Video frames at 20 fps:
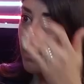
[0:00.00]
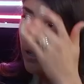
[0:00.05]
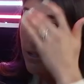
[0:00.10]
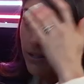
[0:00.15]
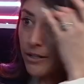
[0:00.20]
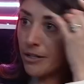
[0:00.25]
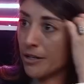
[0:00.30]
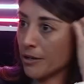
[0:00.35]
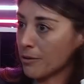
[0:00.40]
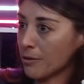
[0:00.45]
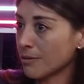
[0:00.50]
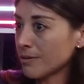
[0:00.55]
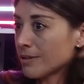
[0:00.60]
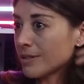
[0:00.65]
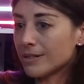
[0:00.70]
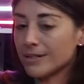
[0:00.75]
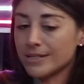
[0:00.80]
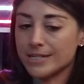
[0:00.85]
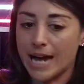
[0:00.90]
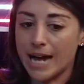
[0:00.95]
you know,
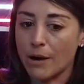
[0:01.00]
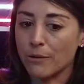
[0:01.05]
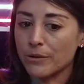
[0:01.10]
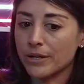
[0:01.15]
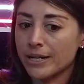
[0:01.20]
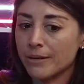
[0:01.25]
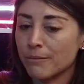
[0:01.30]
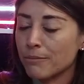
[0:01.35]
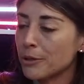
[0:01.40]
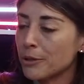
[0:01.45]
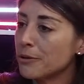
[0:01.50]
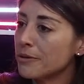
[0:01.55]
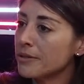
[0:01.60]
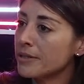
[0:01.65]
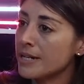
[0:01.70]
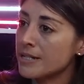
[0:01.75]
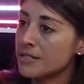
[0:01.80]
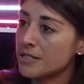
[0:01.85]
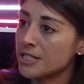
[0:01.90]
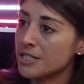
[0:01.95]
touting Putin
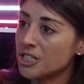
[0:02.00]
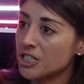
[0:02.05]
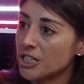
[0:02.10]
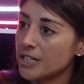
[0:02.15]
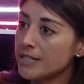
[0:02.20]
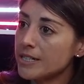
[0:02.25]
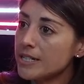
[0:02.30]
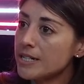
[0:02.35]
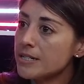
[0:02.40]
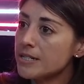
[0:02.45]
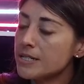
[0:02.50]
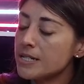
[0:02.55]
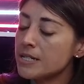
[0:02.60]
as a genius.